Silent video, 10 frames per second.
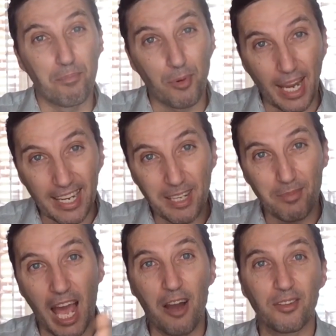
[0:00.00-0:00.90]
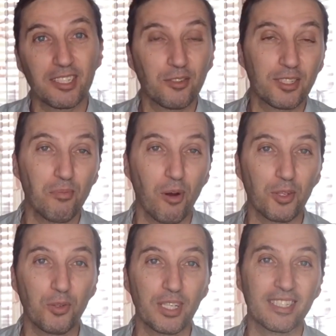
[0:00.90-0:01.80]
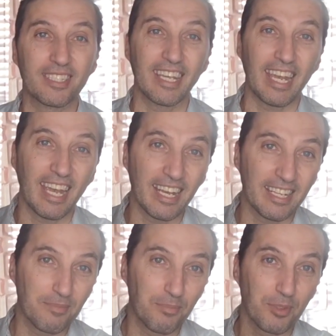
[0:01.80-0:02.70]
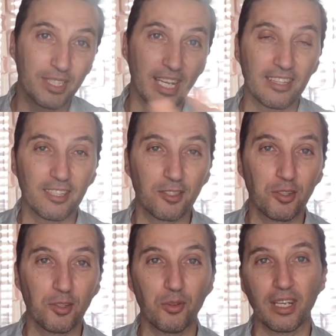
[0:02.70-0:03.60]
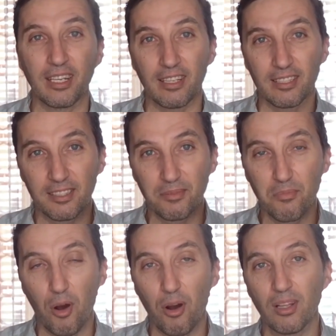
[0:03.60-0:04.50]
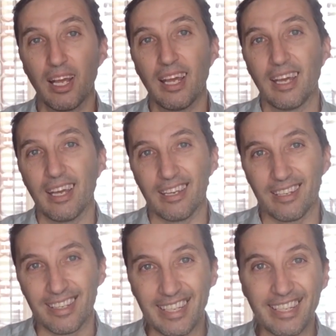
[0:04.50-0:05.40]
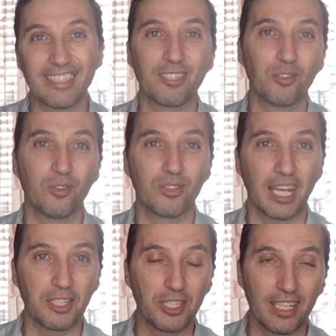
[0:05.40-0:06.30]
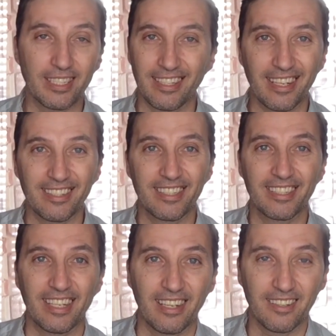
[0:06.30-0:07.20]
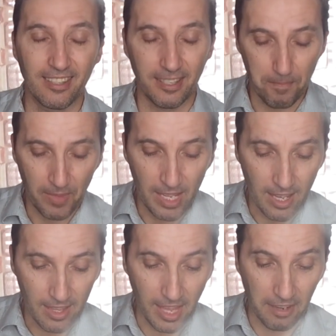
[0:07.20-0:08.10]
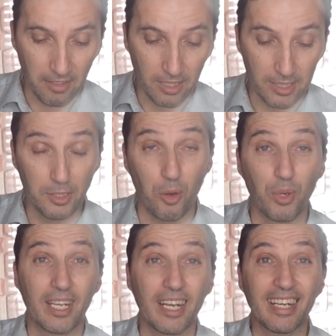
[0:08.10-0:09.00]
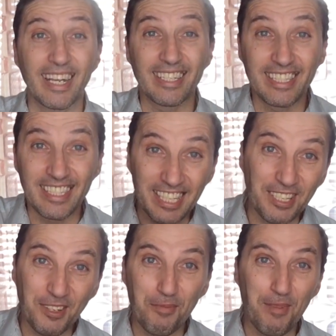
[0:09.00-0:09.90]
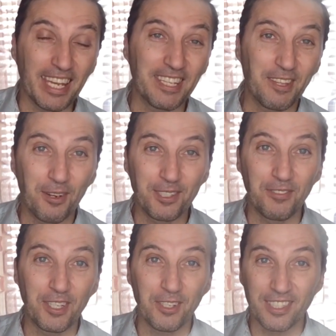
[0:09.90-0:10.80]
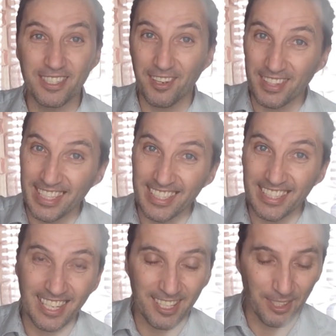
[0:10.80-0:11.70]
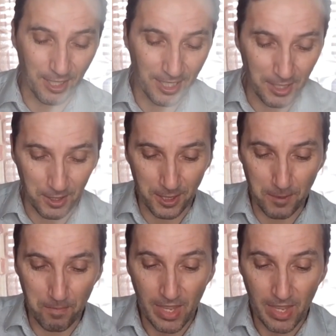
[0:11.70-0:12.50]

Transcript: break them down into small units and present it to you in a small, easy to digest and understand level. So we're gonna continue making those videos, so this is a good news.